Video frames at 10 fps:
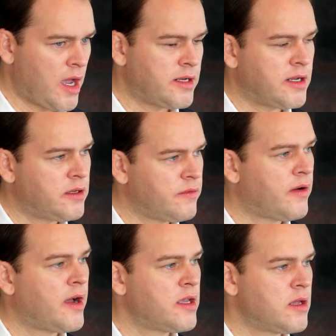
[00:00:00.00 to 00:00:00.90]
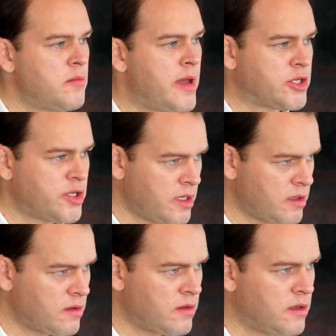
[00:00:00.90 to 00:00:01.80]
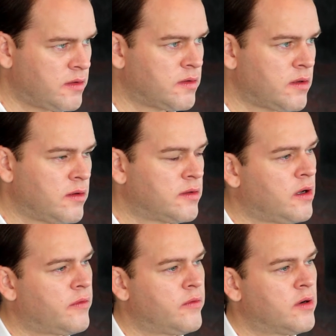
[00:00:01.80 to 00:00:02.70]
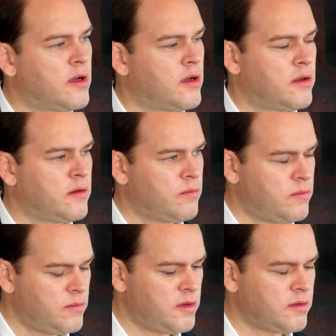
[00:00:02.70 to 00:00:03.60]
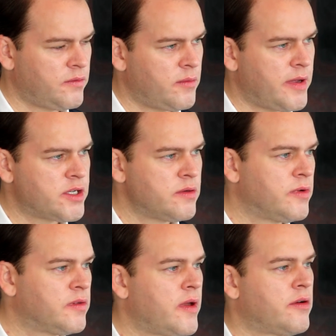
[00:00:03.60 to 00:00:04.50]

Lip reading: identifying and matching this software, this information with